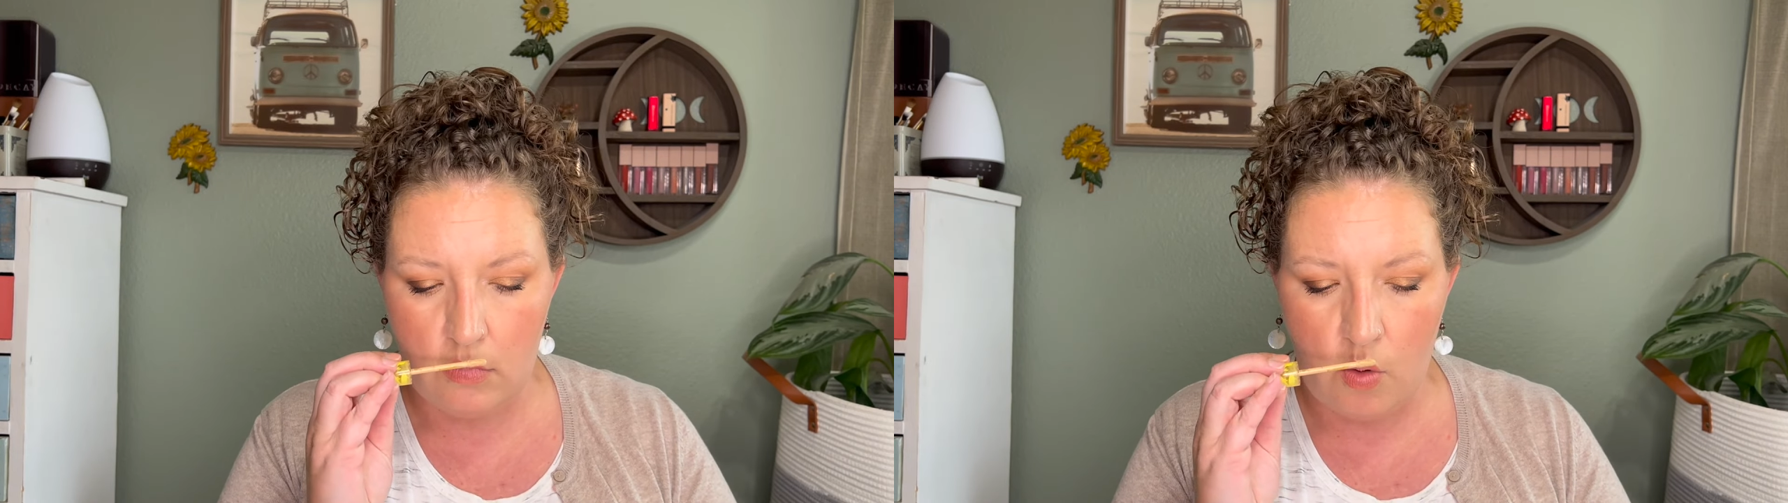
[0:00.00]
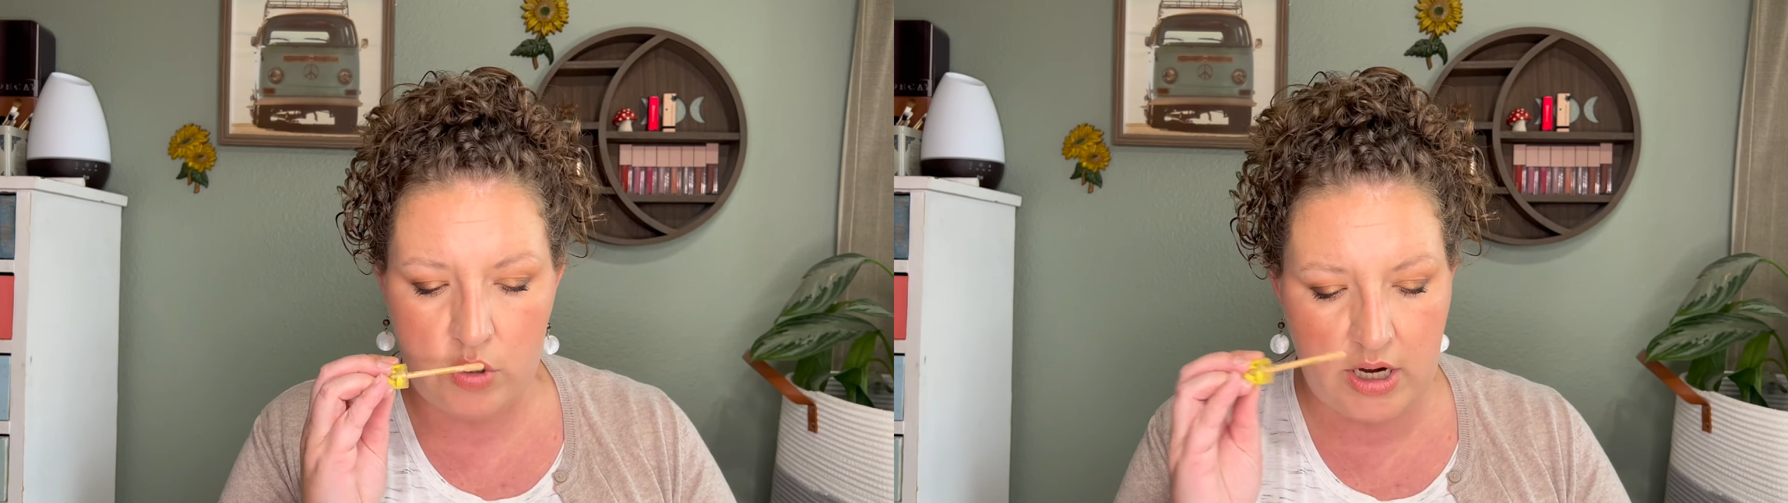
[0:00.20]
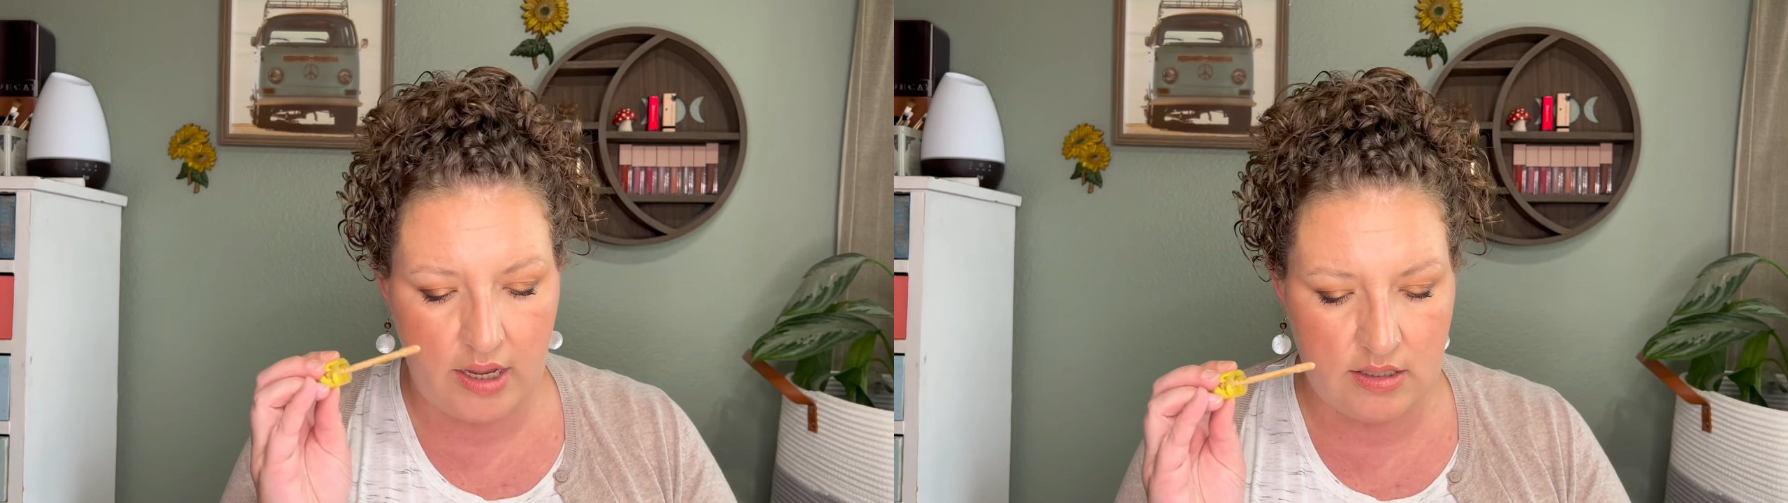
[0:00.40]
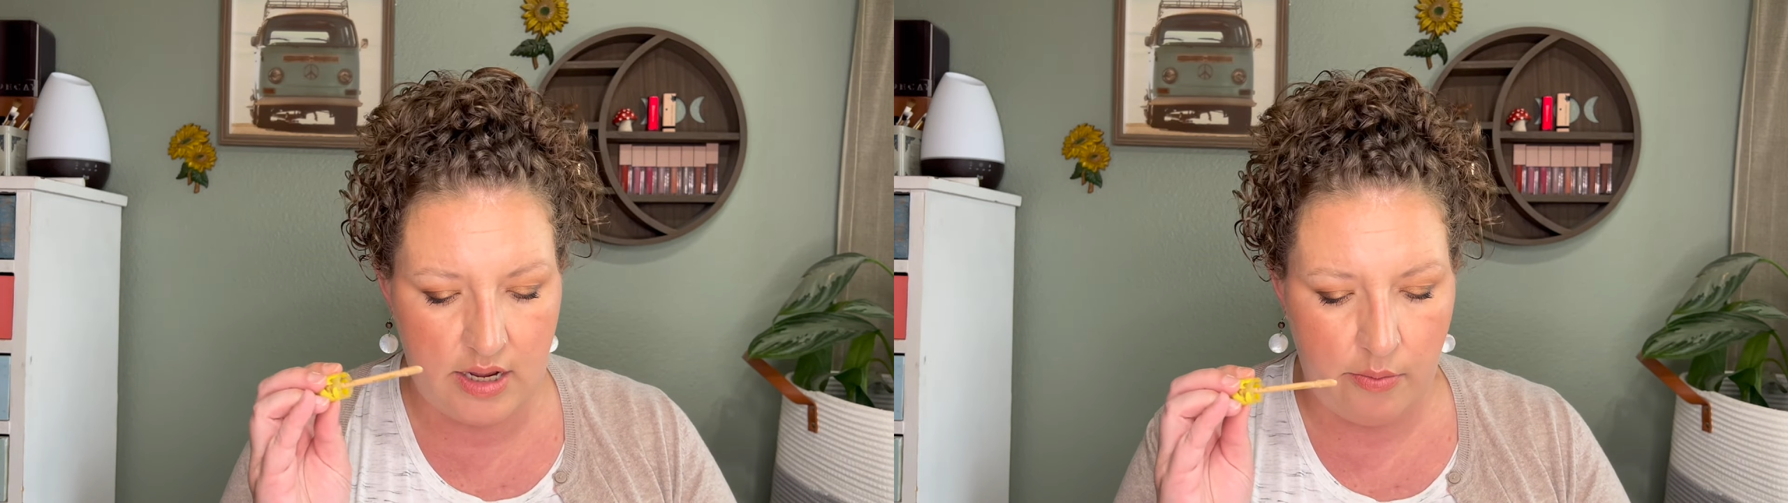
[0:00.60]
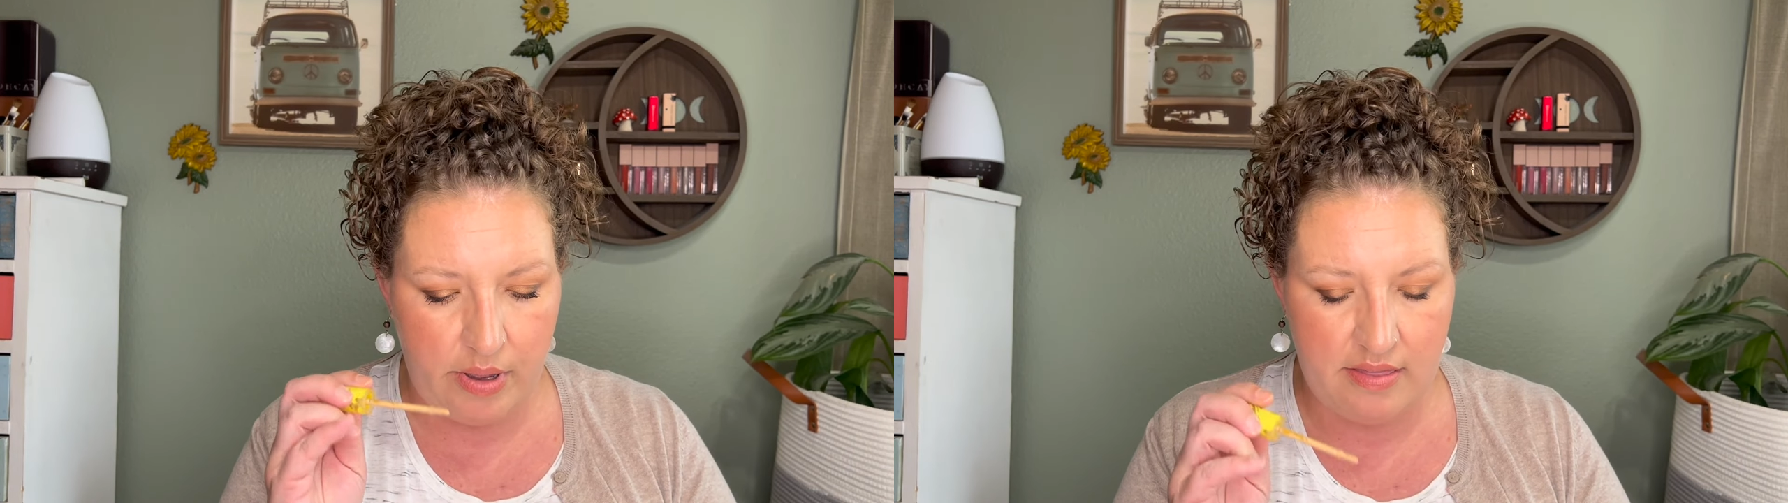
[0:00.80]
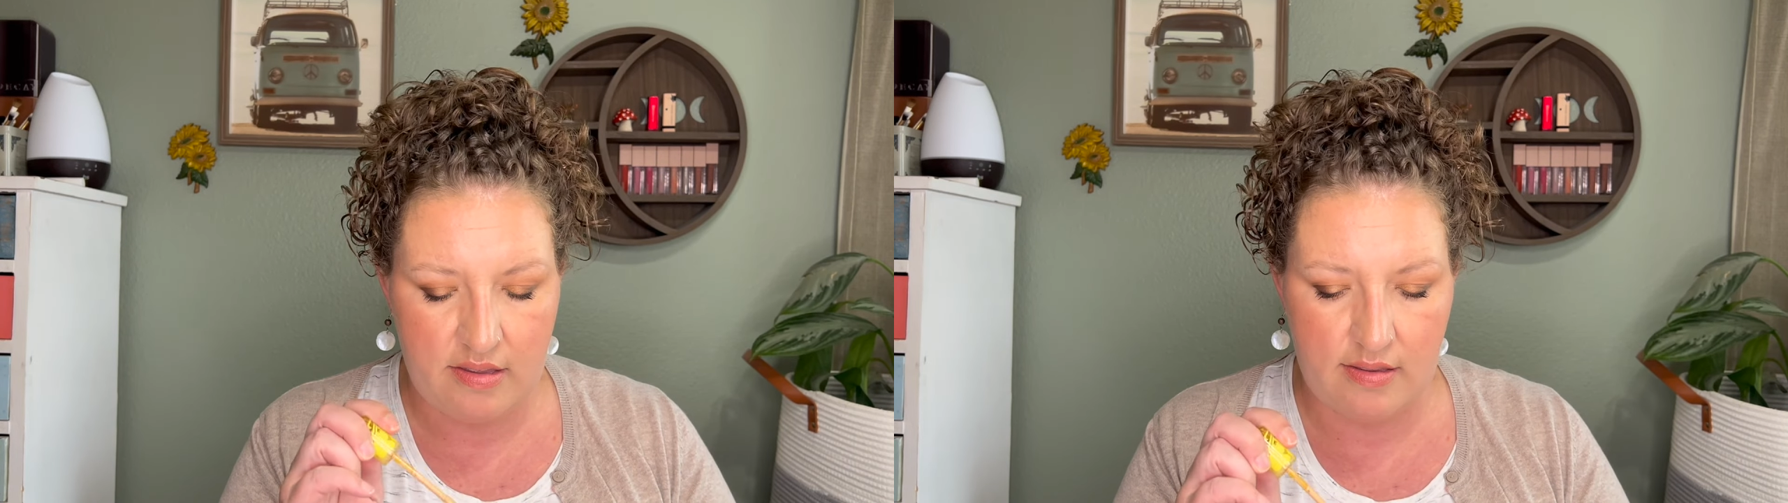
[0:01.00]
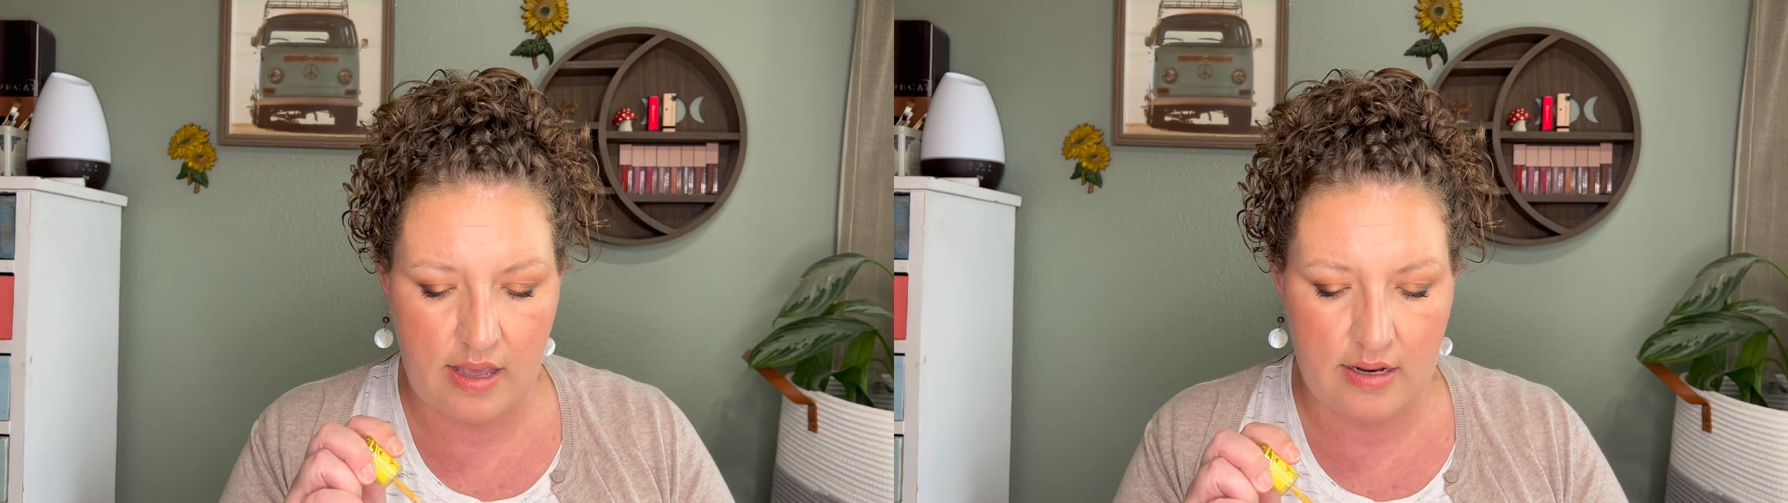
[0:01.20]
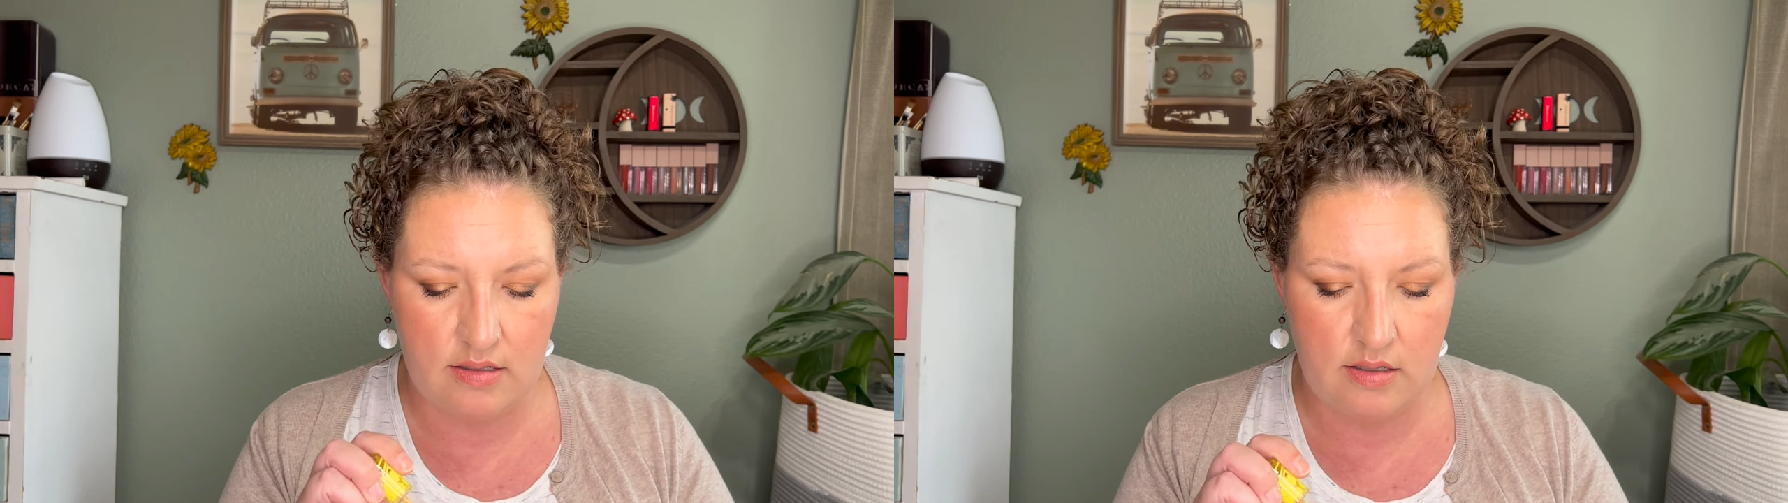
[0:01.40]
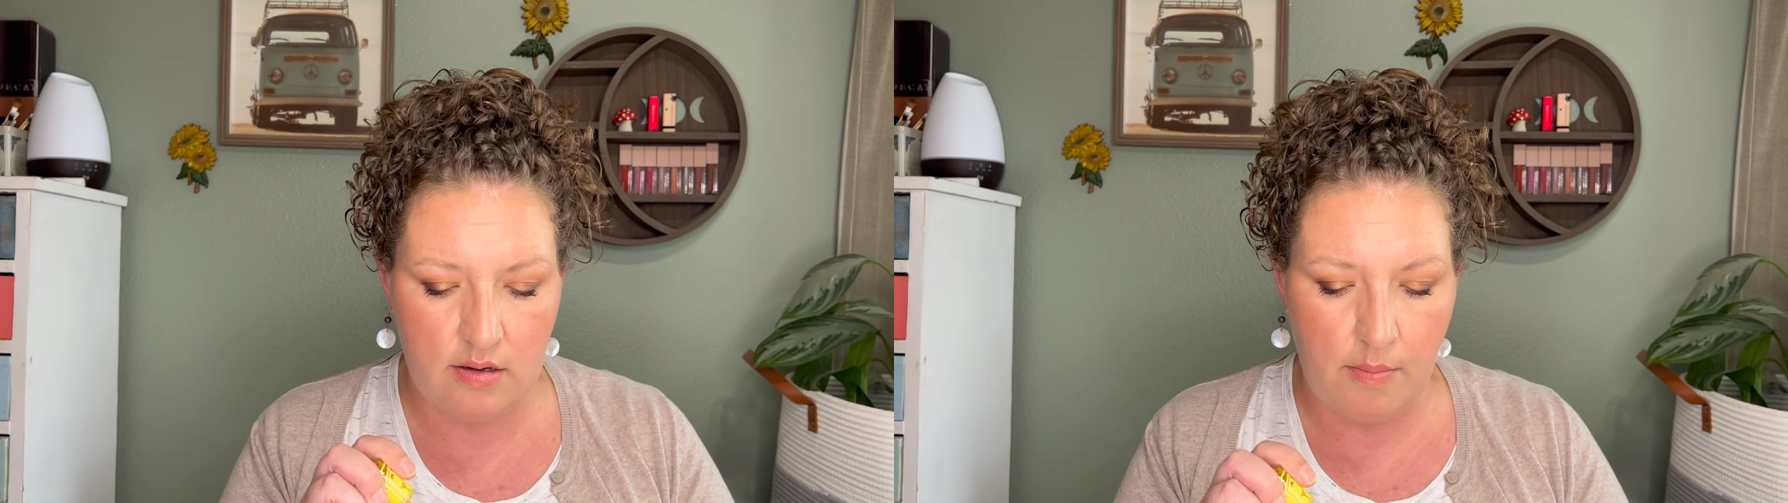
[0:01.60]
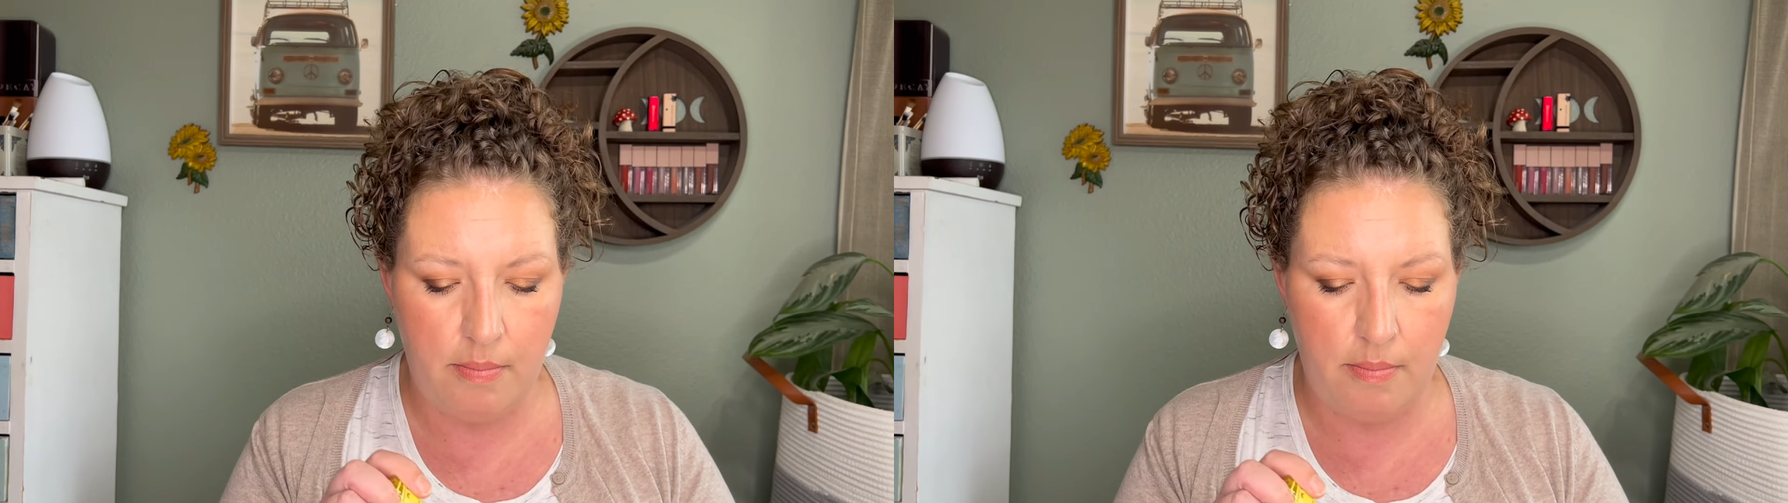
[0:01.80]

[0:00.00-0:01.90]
which I can tell by the scent,